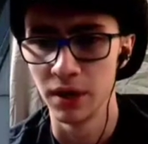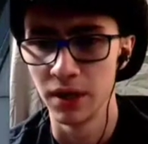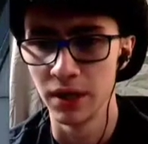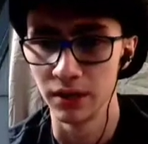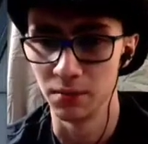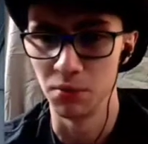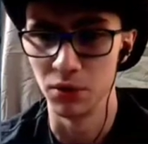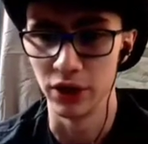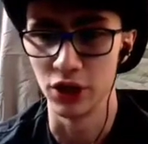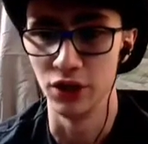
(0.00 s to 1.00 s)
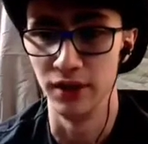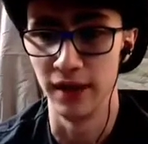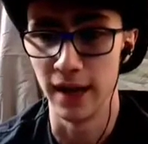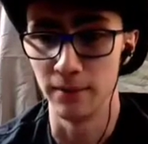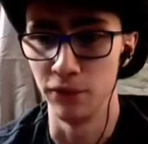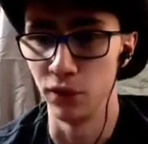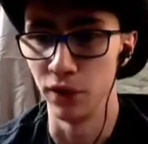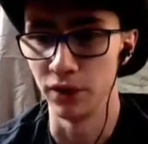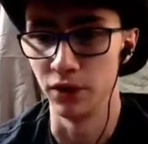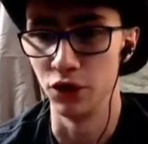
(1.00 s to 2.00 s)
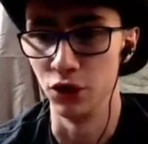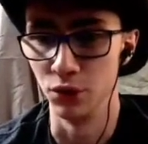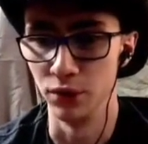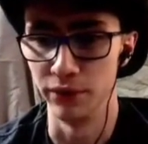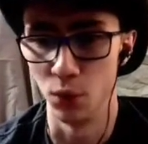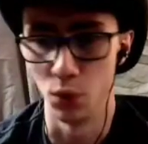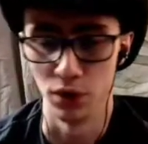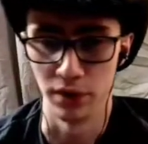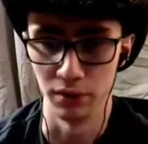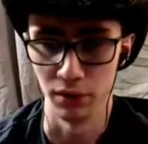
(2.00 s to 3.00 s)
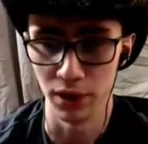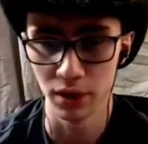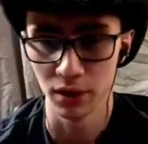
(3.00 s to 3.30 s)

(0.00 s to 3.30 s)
he's a pretty good nab for it. The 2, the 4, and the 3.